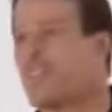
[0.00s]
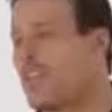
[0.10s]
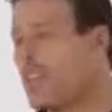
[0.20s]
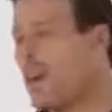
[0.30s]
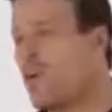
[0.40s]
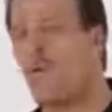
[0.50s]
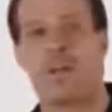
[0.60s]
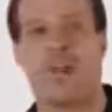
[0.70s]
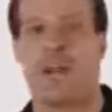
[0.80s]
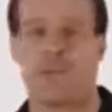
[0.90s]
There's a
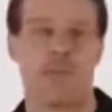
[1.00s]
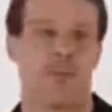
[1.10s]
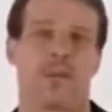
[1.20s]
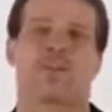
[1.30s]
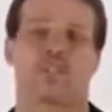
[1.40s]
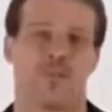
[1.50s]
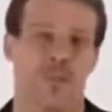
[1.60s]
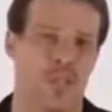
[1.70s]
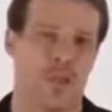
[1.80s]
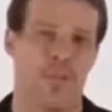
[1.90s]
corny metaphor, but it's
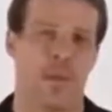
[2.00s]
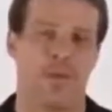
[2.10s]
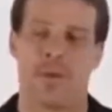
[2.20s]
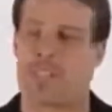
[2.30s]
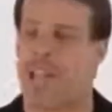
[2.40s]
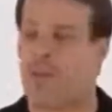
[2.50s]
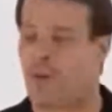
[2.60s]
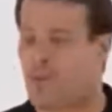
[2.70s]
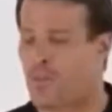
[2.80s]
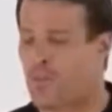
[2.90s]
true. I remember one
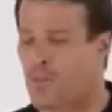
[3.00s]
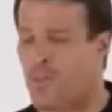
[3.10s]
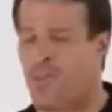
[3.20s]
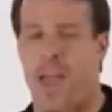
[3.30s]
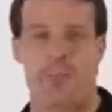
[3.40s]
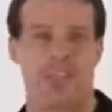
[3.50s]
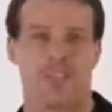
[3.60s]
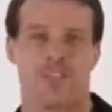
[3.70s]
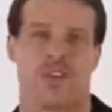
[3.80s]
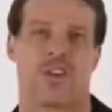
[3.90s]
time I was with my
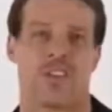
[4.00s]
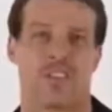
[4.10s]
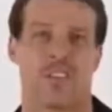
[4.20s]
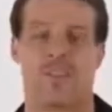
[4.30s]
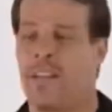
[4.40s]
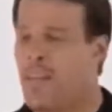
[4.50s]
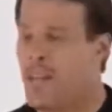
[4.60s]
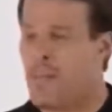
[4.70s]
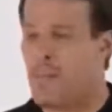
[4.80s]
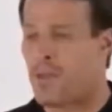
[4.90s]
family at the circus, and
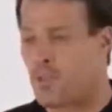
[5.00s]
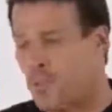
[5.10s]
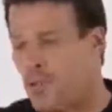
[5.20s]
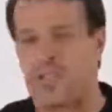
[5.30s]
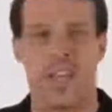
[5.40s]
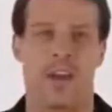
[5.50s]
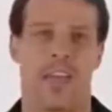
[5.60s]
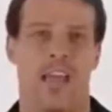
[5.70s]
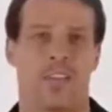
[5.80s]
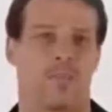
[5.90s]
there was a person
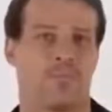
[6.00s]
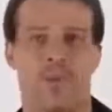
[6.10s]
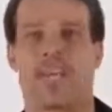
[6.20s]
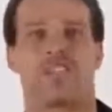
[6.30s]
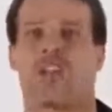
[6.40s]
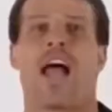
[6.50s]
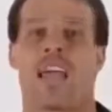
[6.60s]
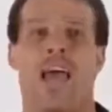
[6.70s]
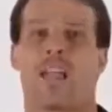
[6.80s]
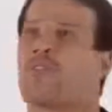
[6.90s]
there, and they had this big,
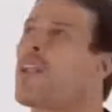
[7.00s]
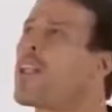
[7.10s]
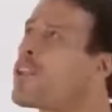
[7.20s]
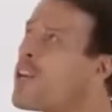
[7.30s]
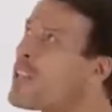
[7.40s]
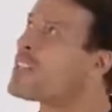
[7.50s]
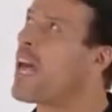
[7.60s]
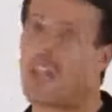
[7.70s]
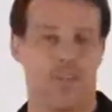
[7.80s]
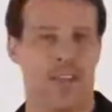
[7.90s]
giant elephant. And you look at
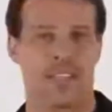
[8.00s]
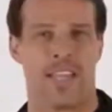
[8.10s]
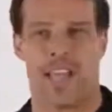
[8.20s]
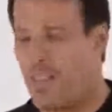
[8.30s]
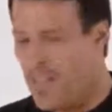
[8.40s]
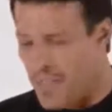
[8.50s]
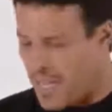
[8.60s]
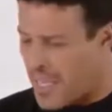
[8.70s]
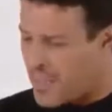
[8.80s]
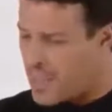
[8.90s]
this elephant, and
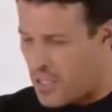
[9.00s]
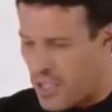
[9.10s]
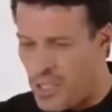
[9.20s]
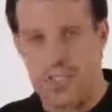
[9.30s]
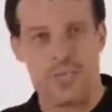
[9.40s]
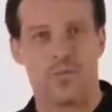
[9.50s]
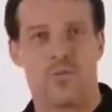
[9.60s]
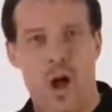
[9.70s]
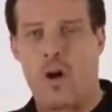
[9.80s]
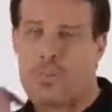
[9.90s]
they take this
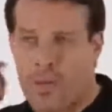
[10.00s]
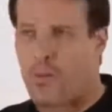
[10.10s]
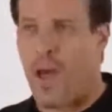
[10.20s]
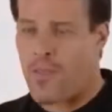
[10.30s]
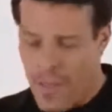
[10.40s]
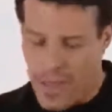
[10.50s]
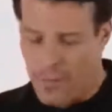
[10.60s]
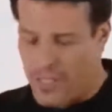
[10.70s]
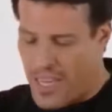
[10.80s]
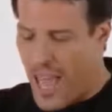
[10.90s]
little rope, put it around the
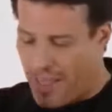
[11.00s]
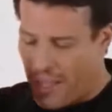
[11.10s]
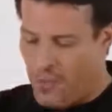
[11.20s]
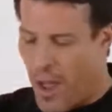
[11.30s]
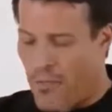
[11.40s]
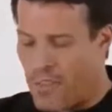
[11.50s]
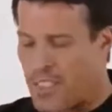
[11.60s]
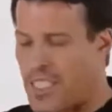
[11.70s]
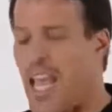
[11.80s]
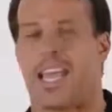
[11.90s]
elephant's neck, and they
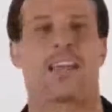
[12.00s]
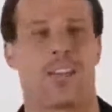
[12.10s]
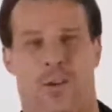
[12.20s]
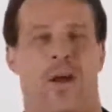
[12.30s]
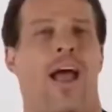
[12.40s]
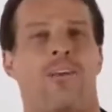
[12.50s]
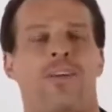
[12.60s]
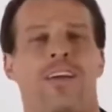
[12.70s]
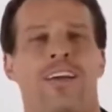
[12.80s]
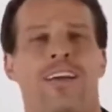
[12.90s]
drive this stake into the
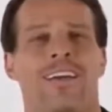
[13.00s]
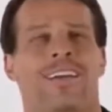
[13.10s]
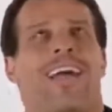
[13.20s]
ground.